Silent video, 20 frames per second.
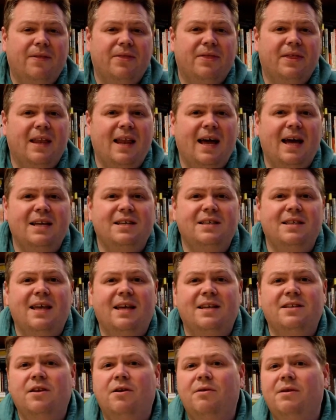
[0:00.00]
that actually
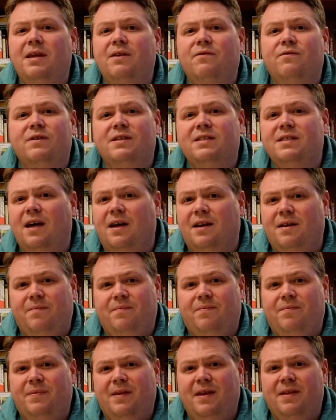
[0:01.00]
there's no need for a sun
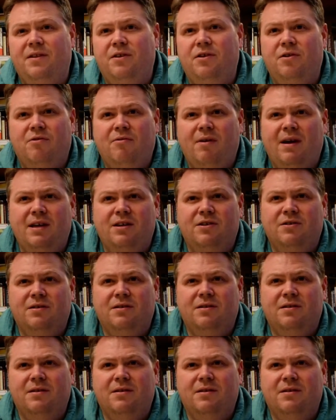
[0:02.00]
in the new creation?